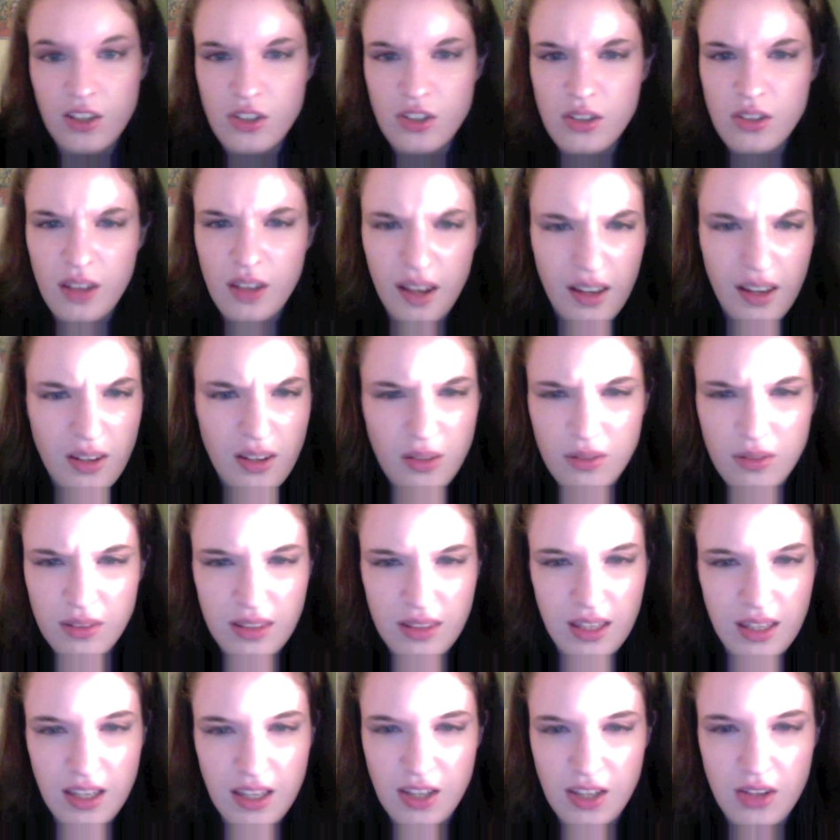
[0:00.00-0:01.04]
you, I don't
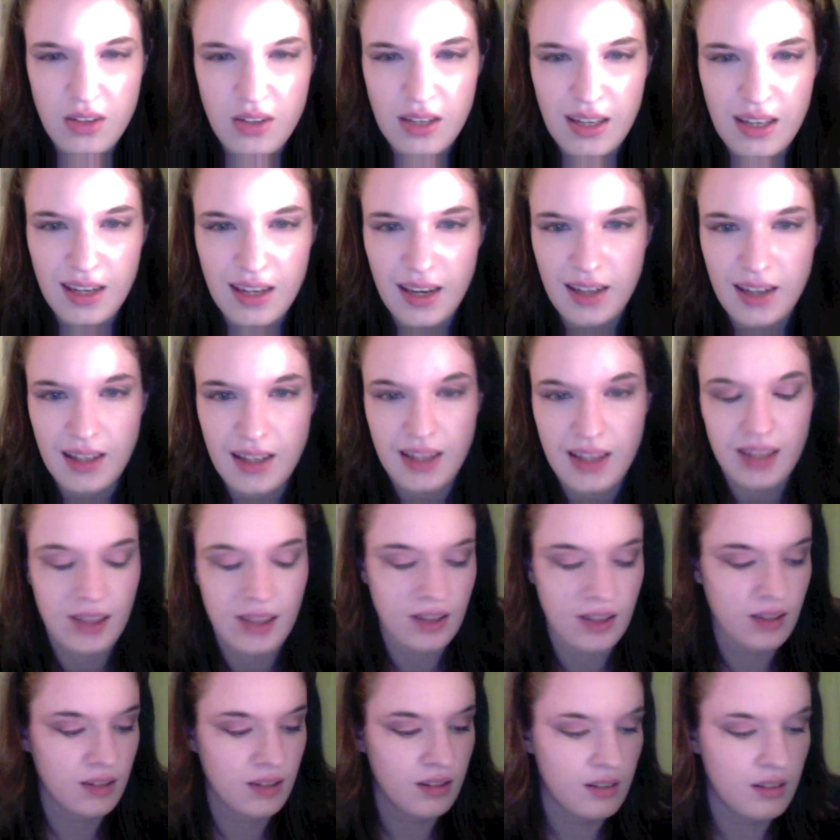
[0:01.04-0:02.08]
think you need
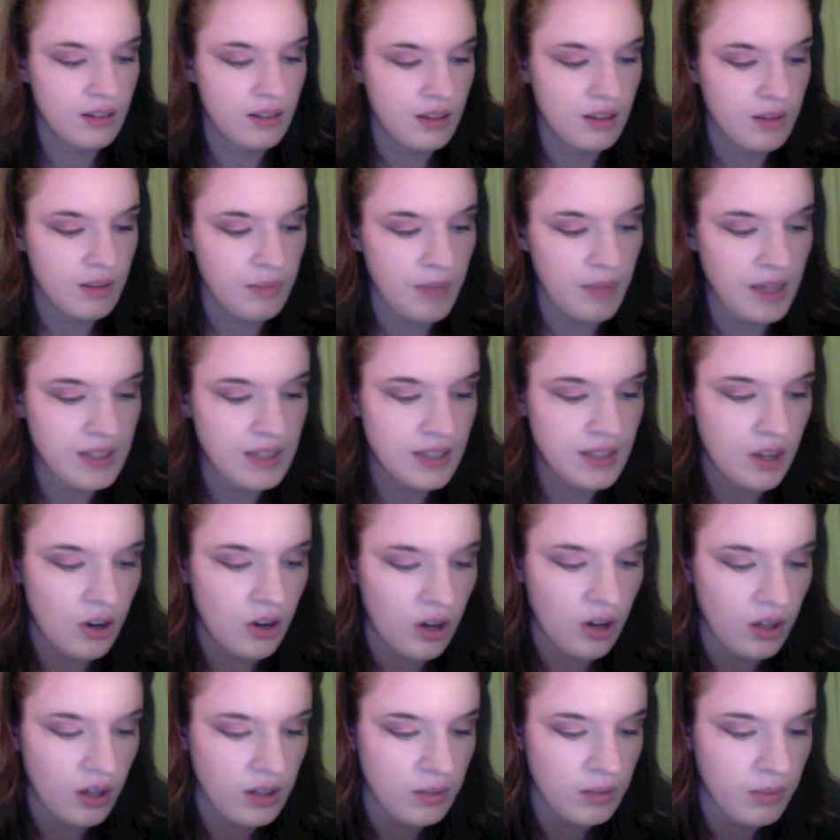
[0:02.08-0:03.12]
any mascara
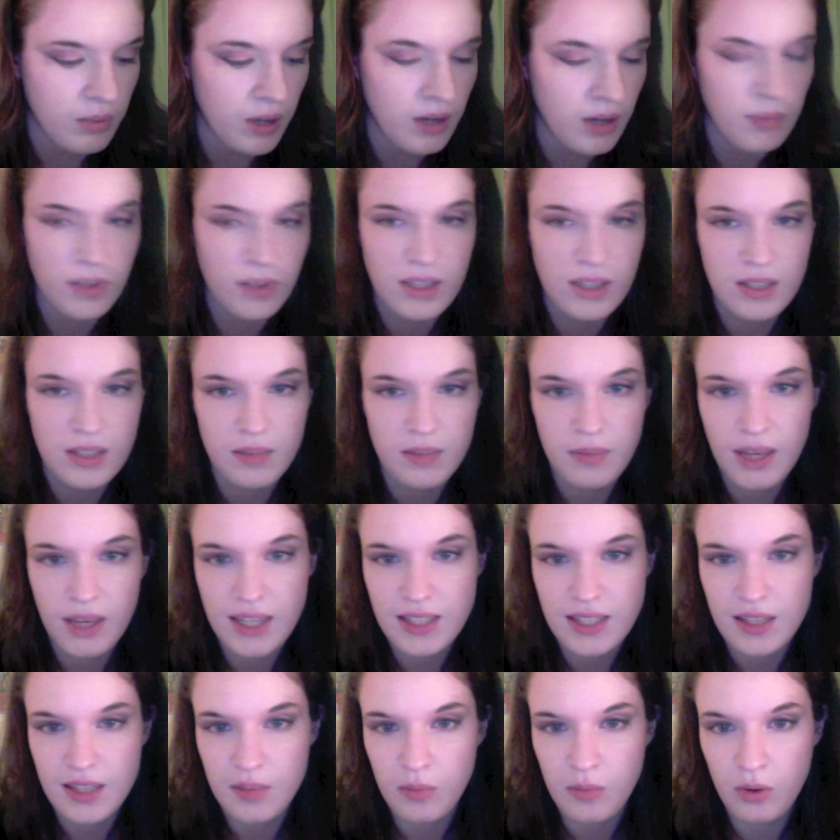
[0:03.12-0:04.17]
on the bottom because it
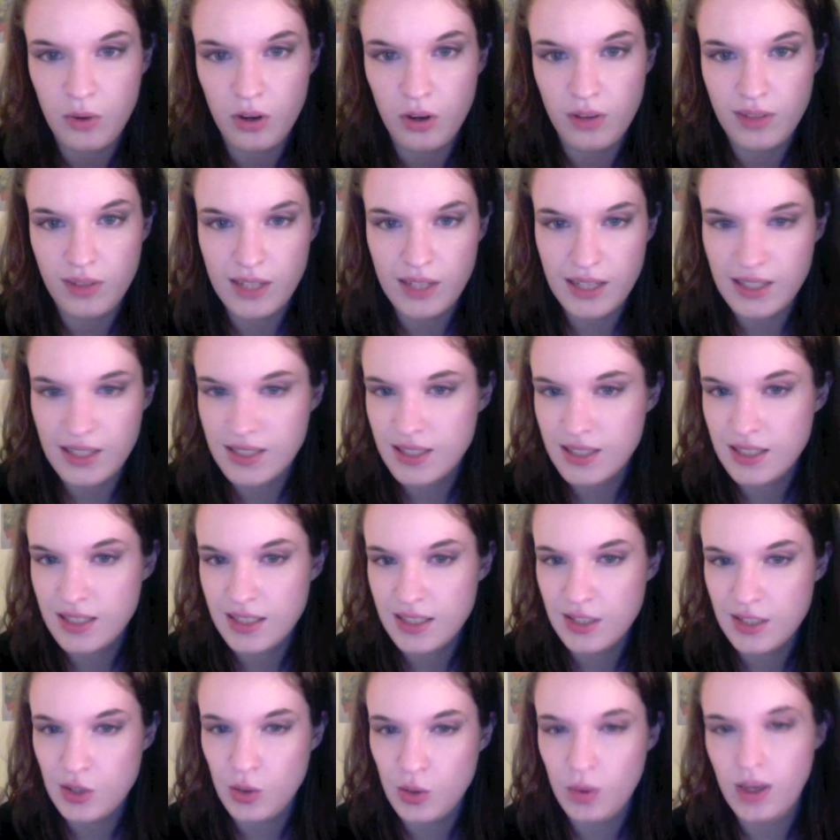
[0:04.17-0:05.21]
makes it more of an
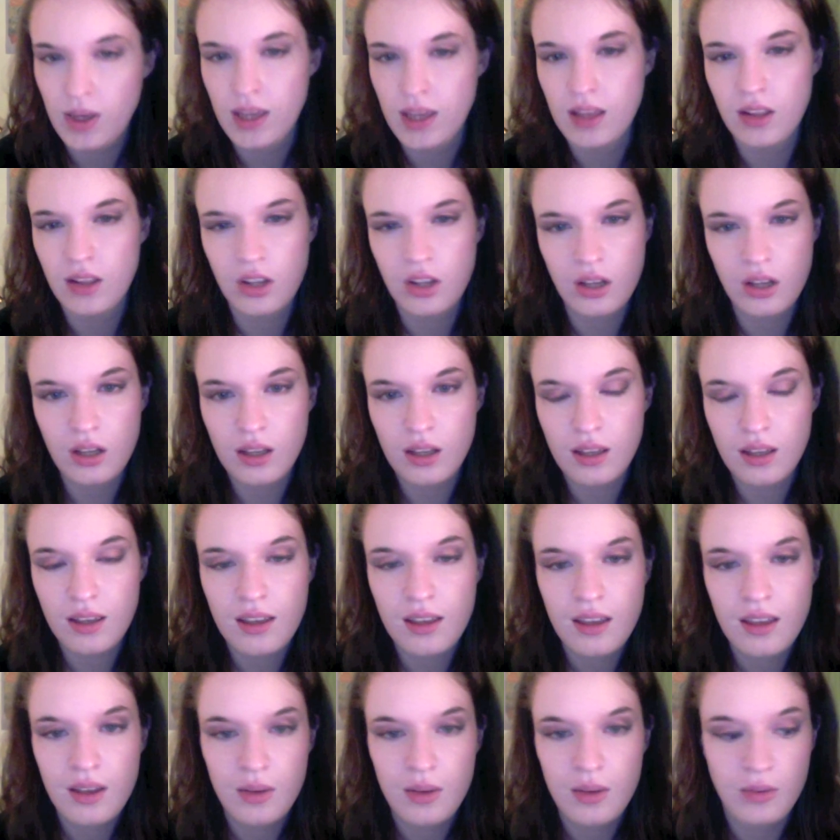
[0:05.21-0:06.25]
innocent, dewy look,
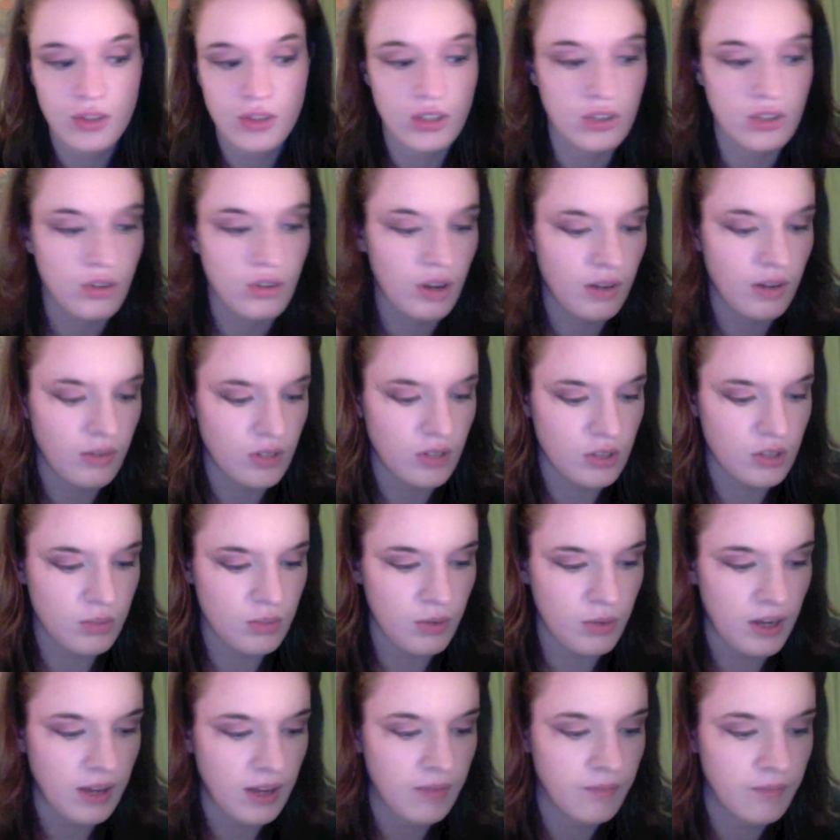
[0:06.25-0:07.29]
which is great for
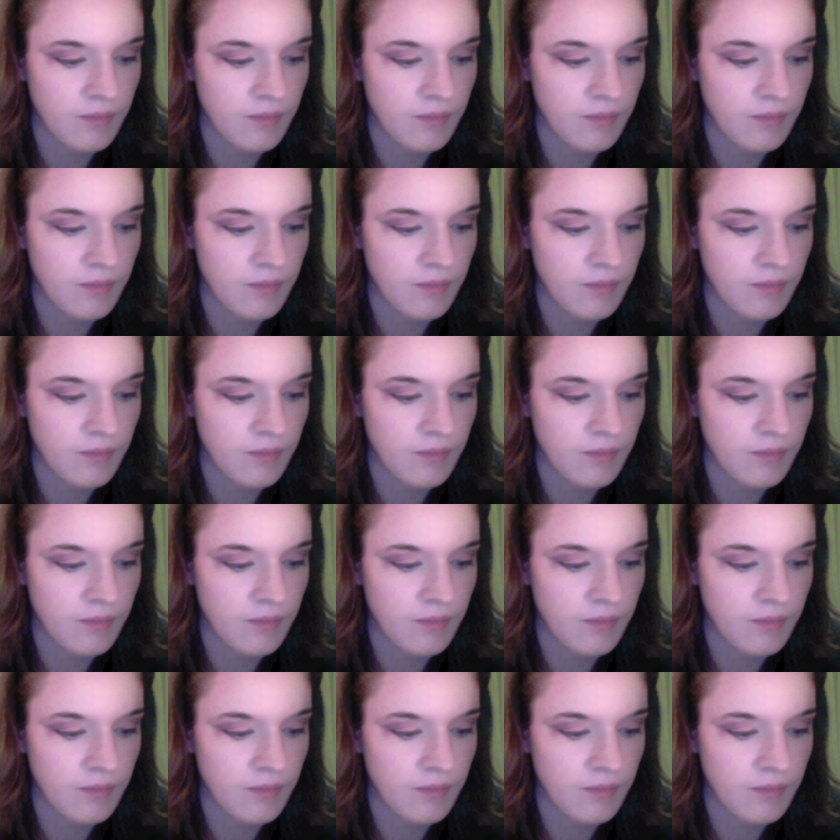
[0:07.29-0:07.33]
spring.